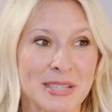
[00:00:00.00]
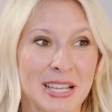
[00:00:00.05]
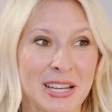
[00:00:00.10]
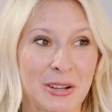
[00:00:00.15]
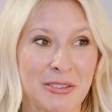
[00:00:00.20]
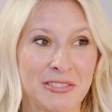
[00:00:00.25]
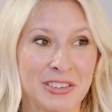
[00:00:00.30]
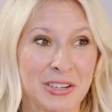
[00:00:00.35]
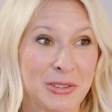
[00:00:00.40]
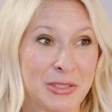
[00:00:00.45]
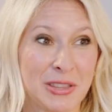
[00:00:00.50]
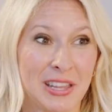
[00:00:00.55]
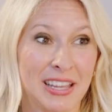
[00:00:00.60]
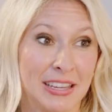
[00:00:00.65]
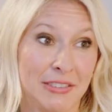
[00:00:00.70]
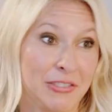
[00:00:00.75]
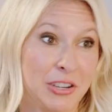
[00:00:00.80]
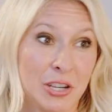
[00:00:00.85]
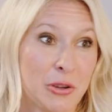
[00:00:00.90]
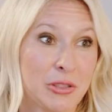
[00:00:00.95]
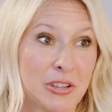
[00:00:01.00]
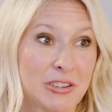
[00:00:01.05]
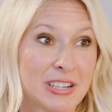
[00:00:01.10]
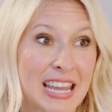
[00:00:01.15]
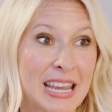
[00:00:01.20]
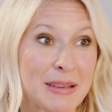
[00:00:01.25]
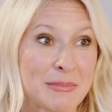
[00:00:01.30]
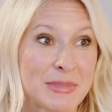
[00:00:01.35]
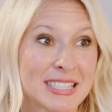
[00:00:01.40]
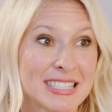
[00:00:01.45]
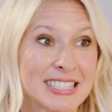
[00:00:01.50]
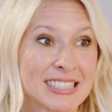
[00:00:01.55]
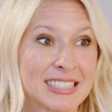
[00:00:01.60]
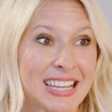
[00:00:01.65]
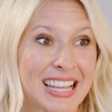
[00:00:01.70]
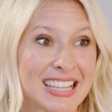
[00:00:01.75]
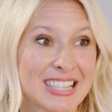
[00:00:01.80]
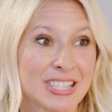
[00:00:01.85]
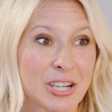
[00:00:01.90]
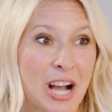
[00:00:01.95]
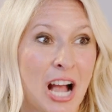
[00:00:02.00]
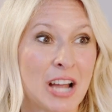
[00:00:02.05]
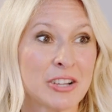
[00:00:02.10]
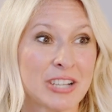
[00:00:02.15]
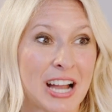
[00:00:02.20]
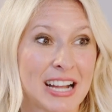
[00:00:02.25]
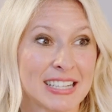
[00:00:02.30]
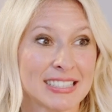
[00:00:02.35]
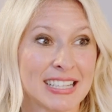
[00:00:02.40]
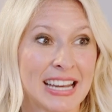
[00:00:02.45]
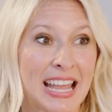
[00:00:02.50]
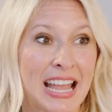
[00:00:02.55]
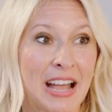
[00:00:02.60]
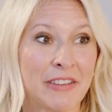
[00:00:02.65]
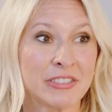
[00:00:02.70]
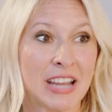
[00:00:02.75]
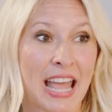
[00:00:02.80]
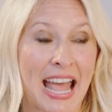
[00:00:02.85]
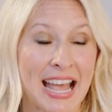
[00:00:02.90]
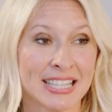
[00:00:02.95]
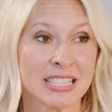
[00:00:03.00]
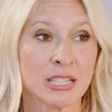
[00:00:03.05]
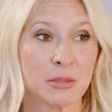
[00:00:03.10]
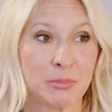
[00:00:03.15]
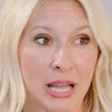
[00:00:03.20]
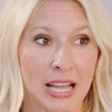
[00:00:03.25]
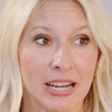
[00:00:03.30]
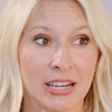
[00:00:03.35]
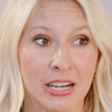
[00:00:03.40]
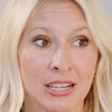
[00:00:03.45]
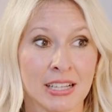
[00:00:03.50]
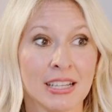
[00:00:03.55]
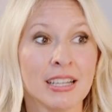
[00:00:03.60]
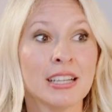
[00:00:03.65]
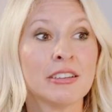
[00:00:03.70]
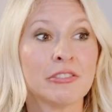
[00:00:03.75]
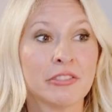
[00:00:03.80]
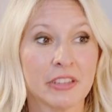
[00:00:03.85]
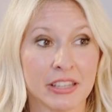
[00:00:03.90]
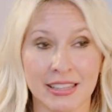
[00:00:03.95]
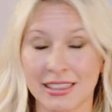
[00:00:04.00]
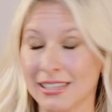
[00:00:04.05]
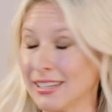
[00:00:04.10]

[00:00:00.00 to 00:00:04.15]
I don't even know their names until it gets to contract, and I have to ask the planner, fill in the